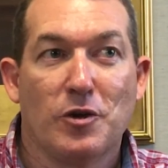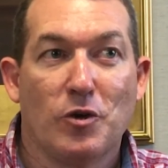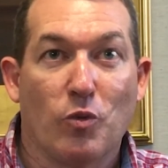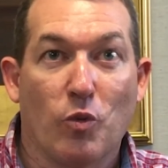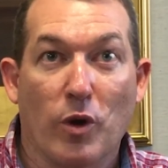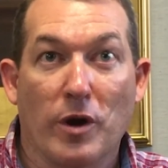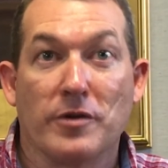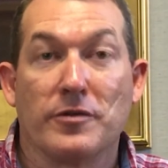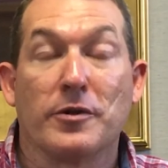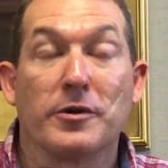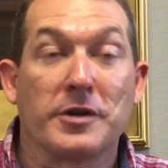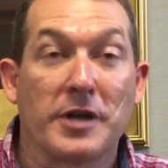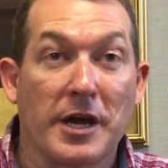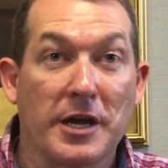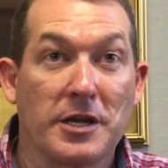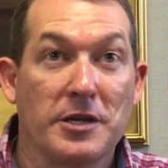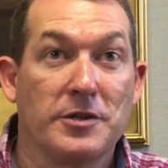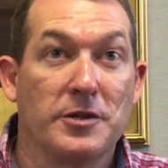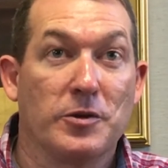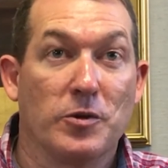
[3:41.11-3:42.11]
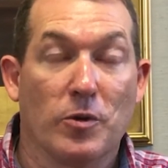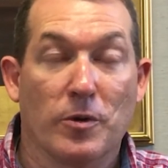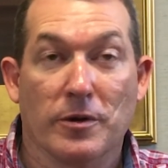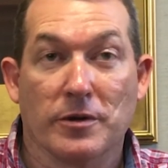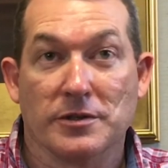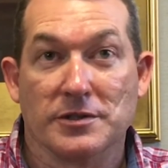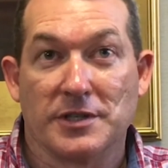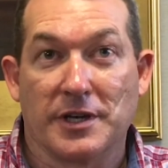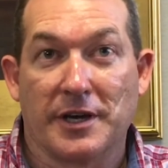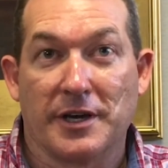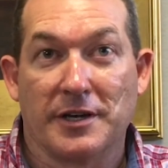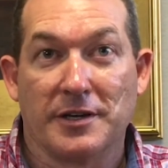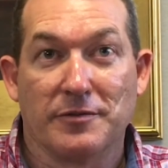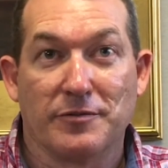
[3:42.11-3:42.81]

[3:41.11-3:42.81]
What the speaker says: where they're taking the orders at,